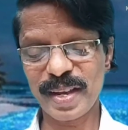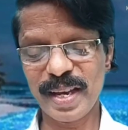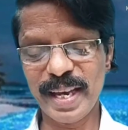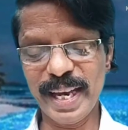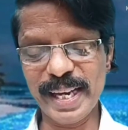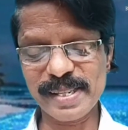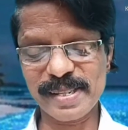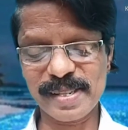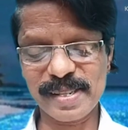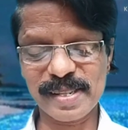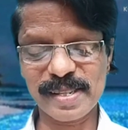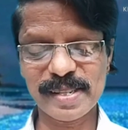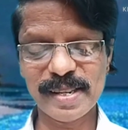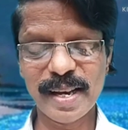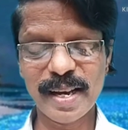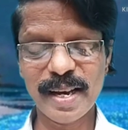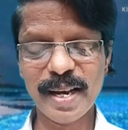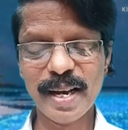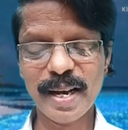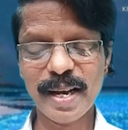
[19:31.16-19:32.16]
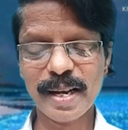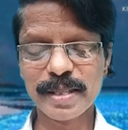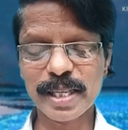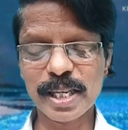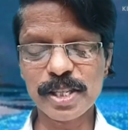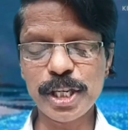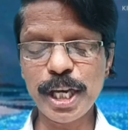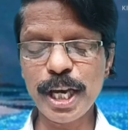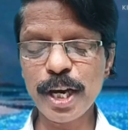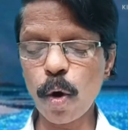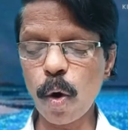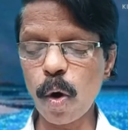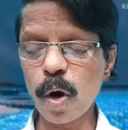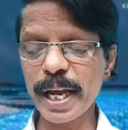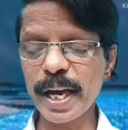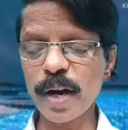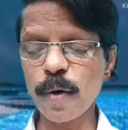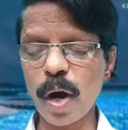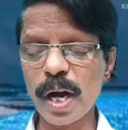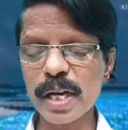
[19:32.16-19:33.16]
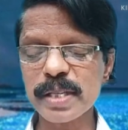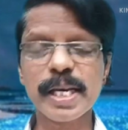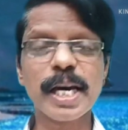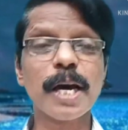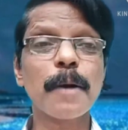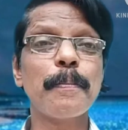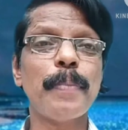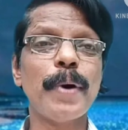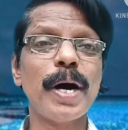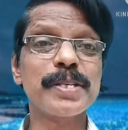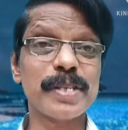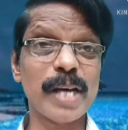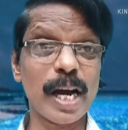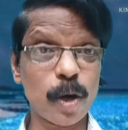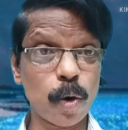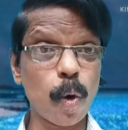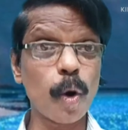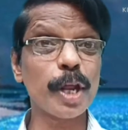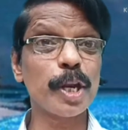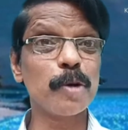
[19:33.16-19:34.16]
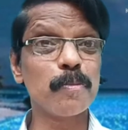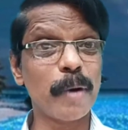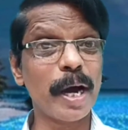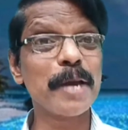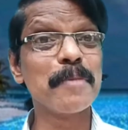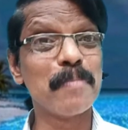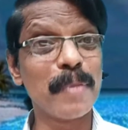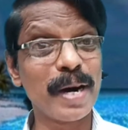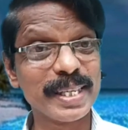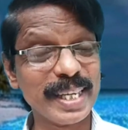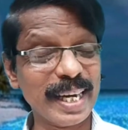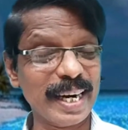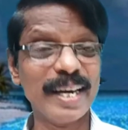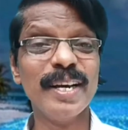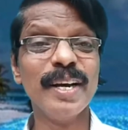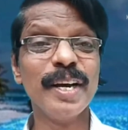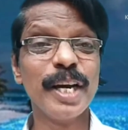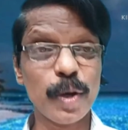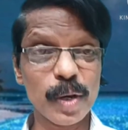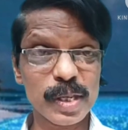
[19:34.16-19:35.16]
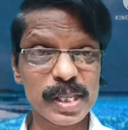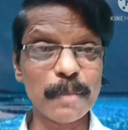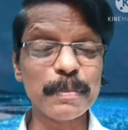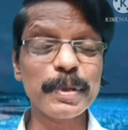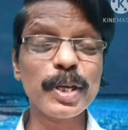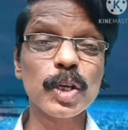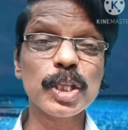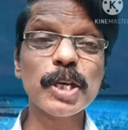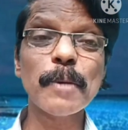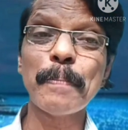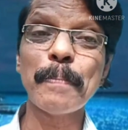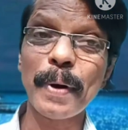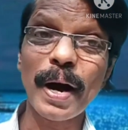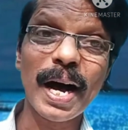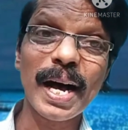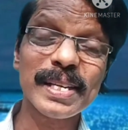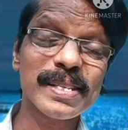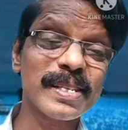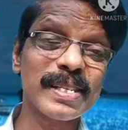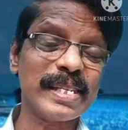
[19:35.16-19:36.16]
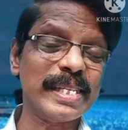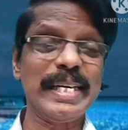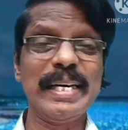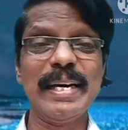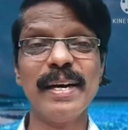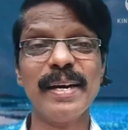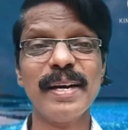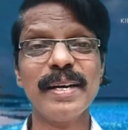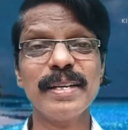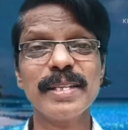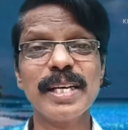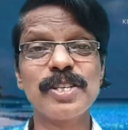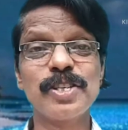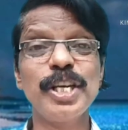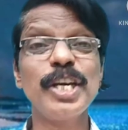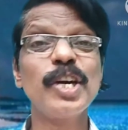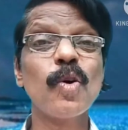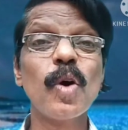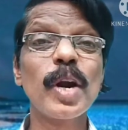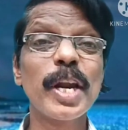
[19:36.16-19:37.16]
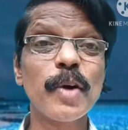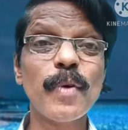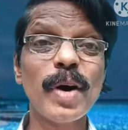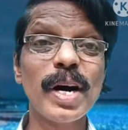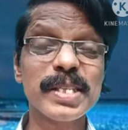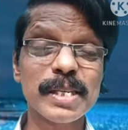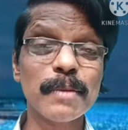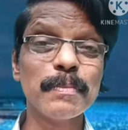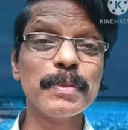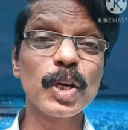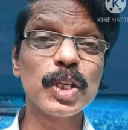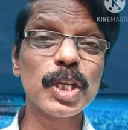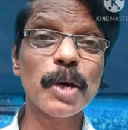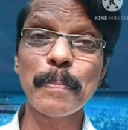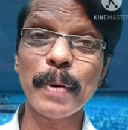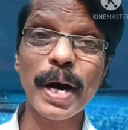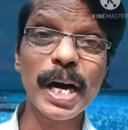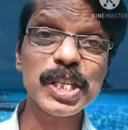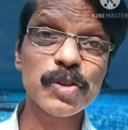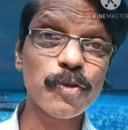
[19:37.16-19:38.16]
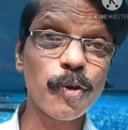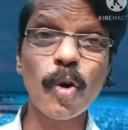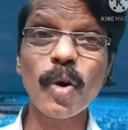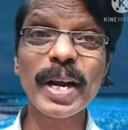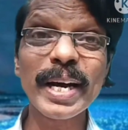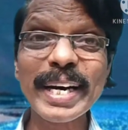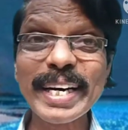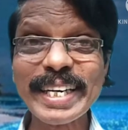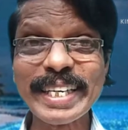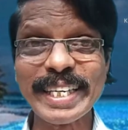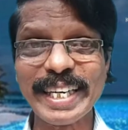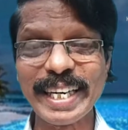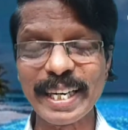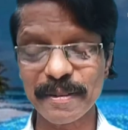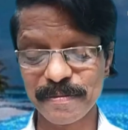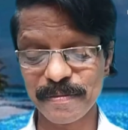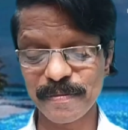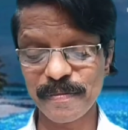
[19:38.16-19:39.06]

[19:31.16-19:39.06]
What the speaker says: Yes, the sea holiday was her past. According to my mother, it was something of the past. The sea holiday was something of the past for her.